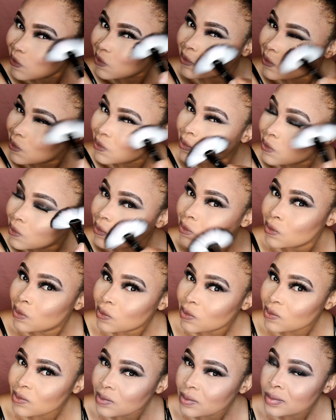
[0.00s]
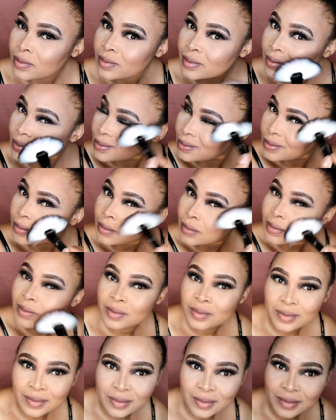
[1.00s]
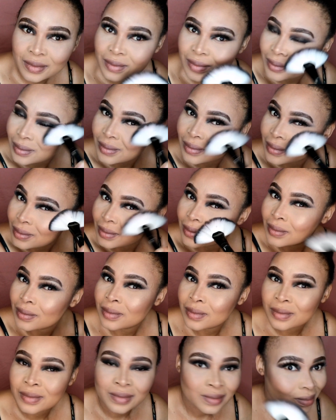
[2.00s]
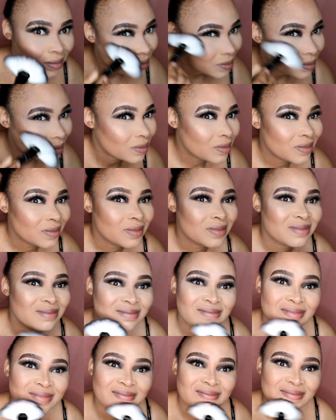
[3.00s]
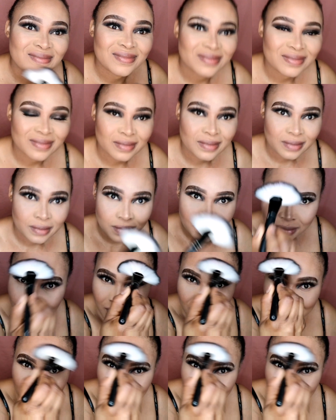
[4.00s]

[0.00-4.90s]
in with a bronzer with a fan brush, adding on top of that